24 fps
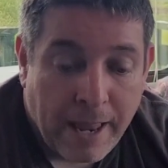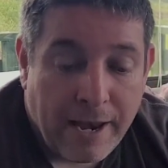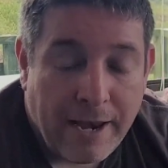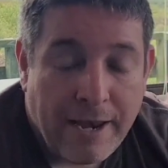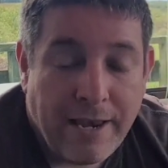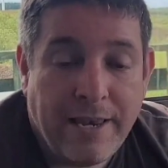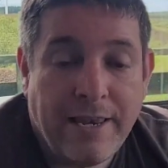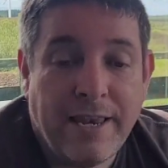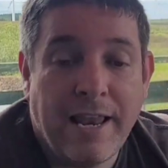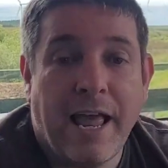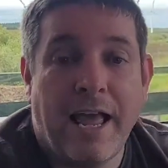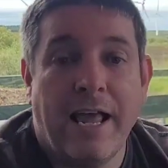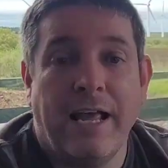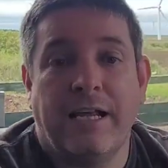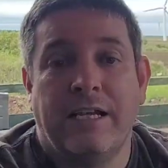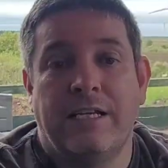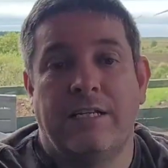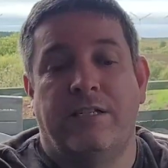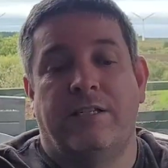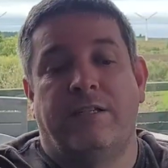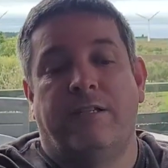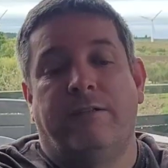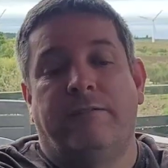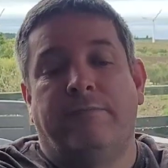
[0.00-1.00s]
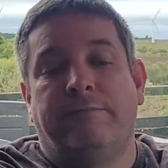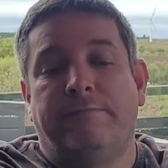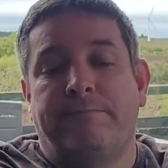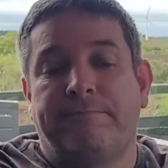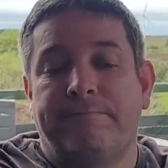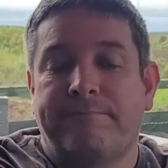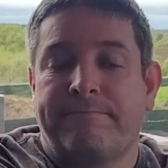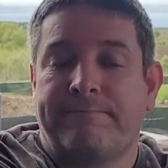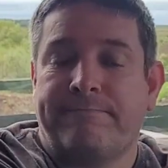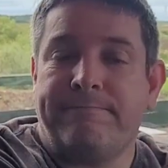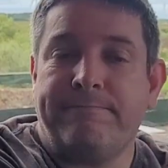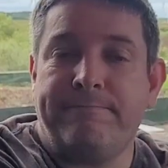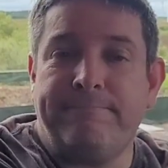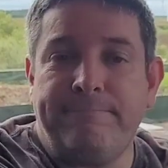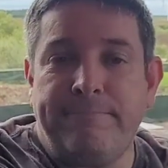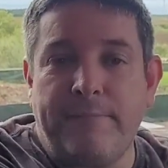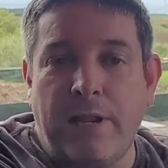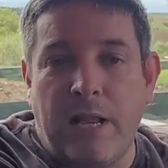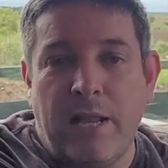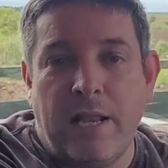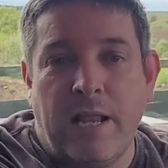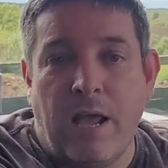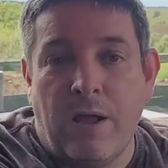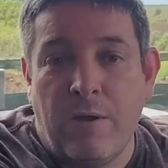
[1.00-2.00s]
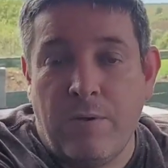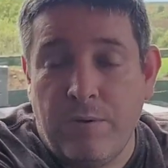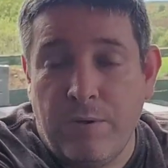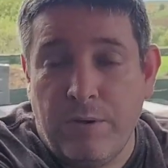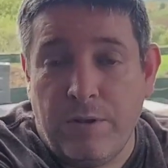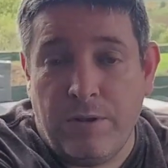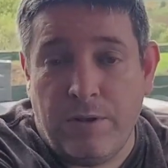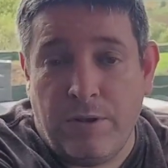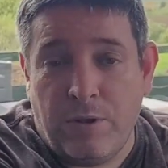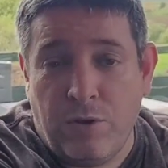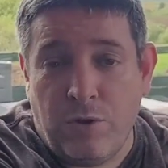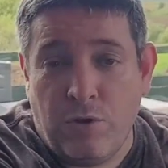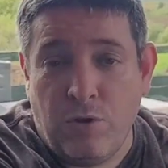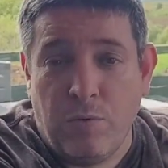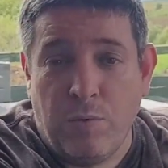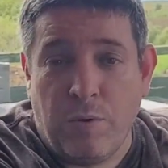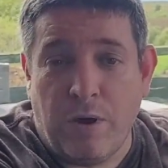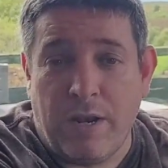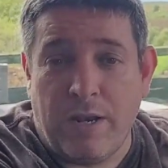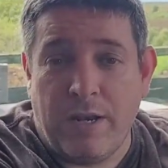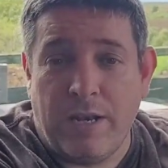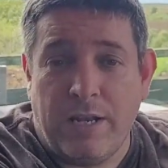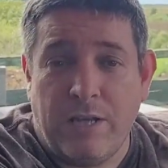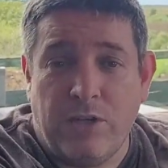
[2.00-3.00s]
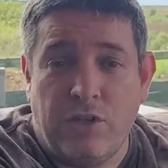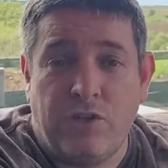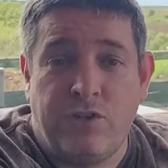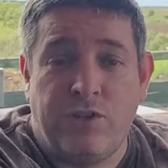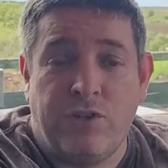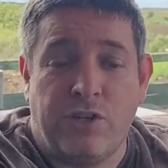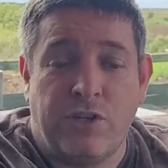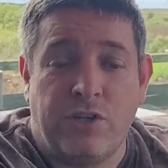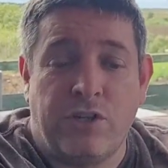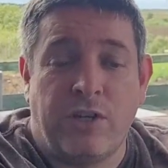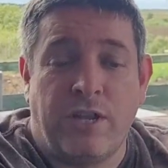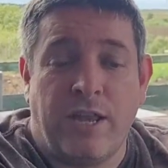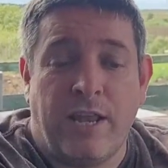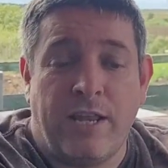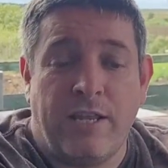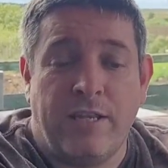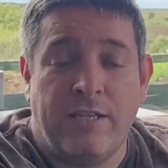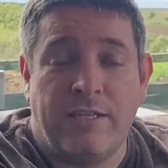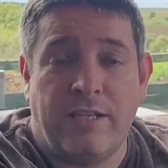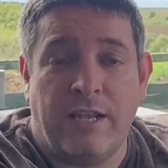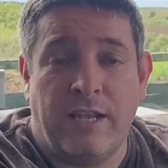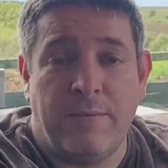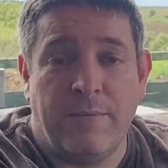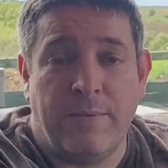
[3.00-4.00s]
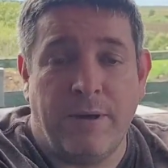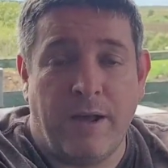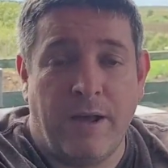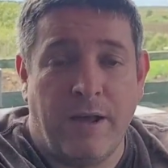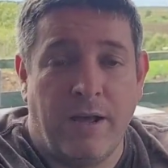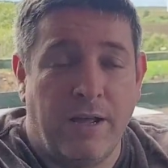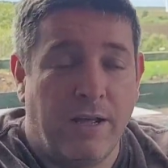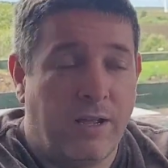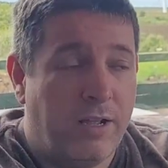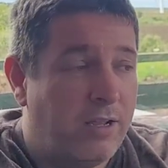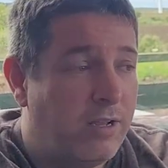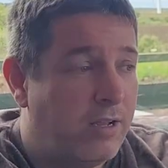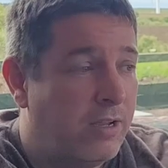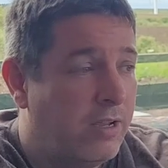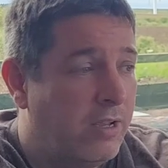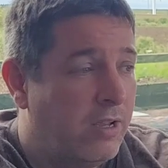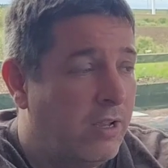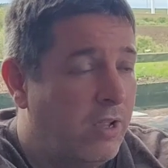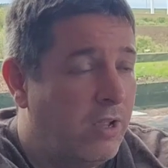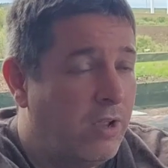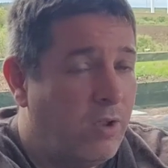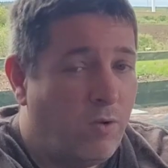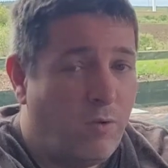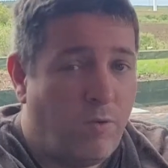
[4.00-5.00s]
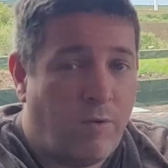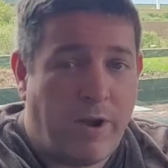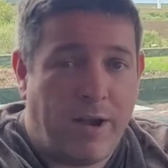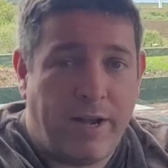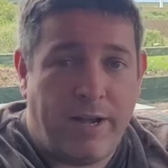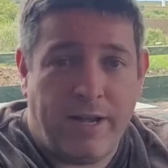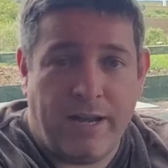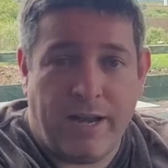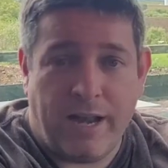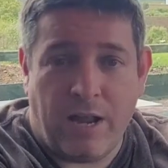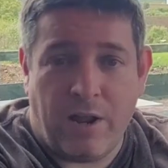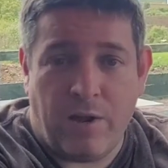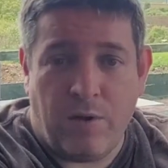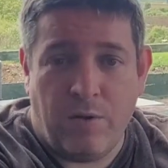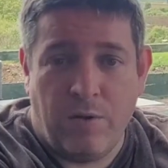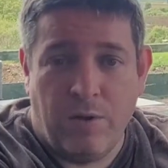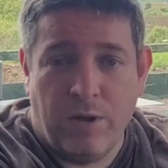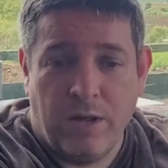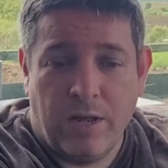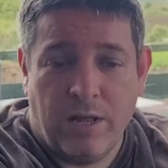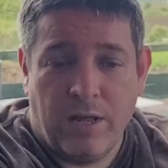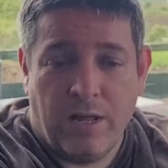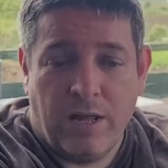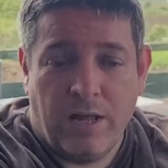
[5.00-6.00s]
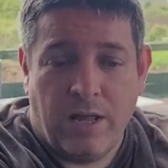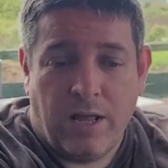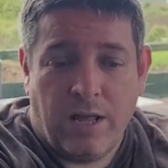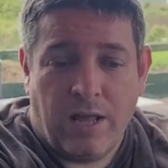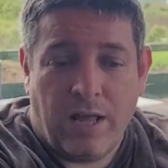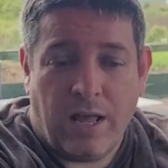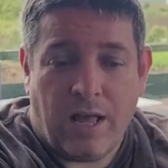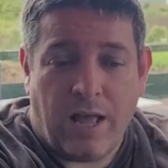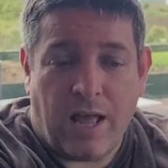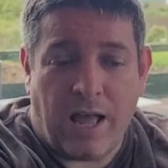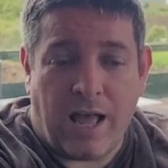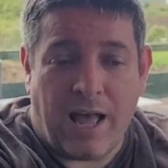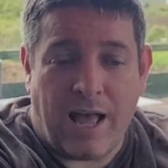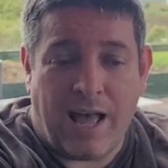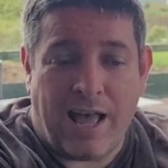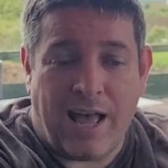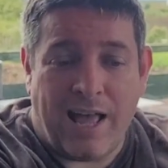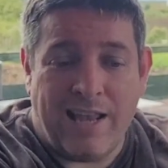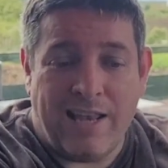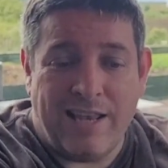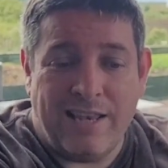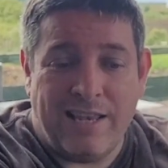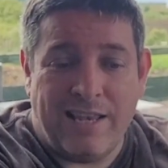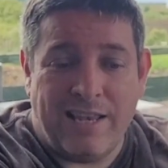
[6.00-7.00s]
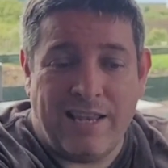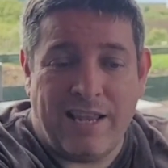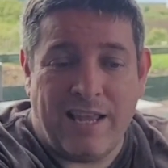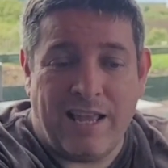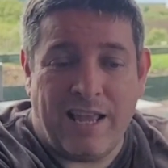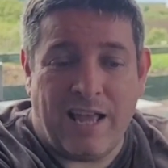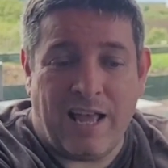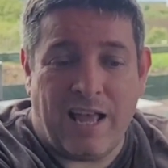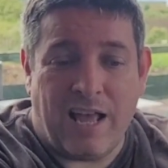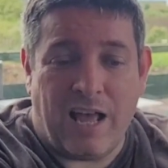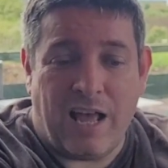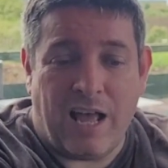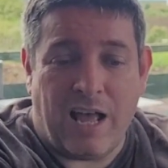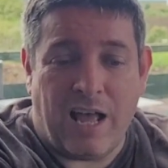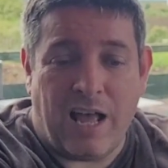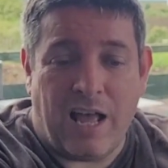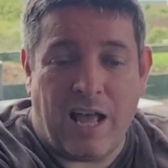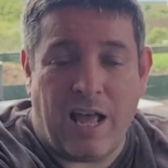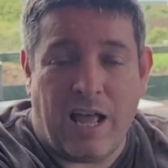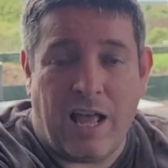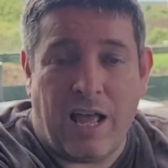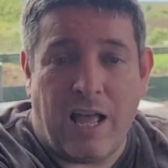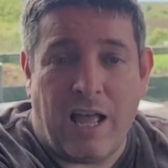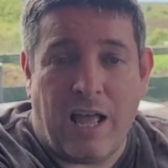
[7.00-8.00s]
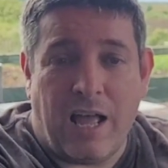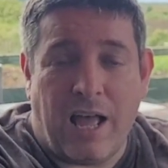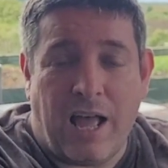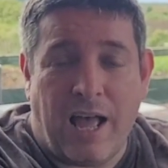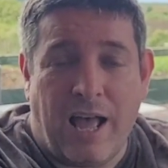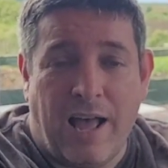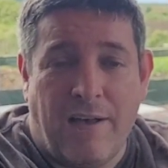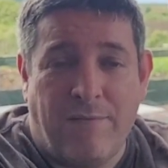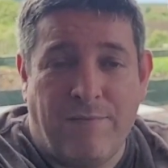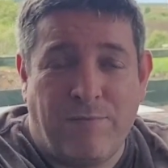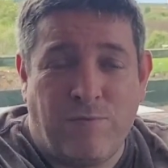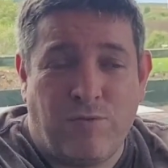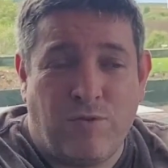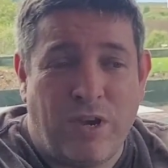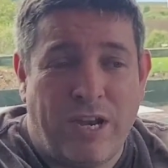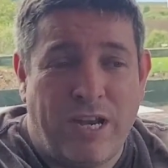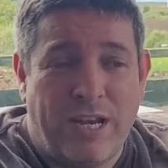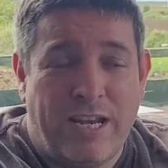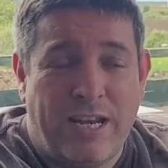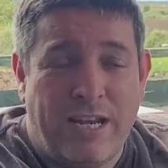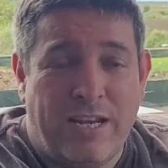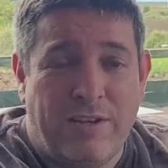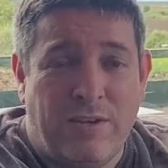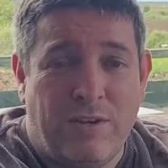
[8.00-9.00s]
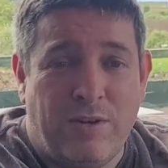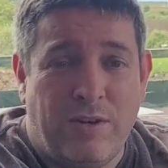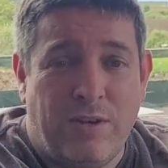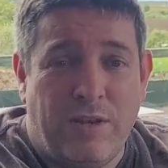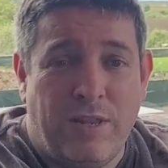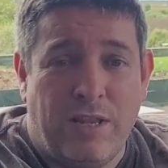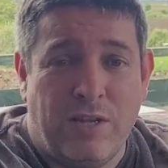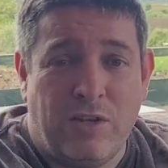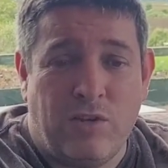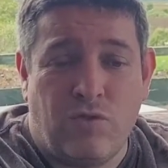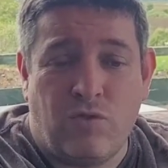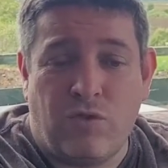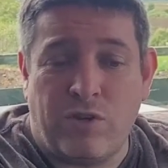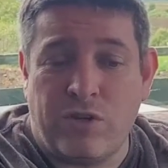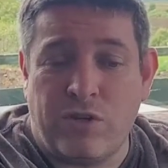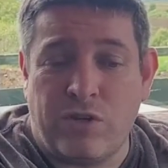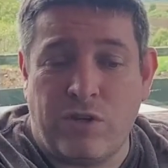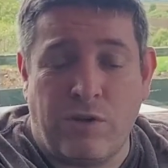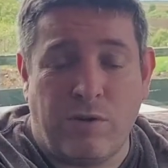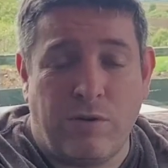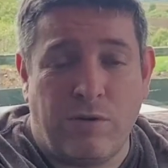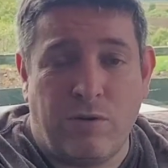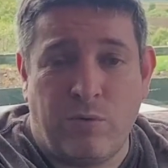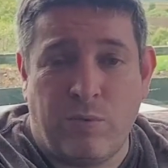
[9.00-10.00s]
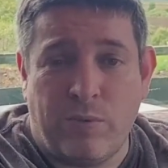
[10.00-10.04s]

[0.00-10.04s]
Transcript: Next. Now, the new one has just hit the cinema right now, and I've traded this Twister.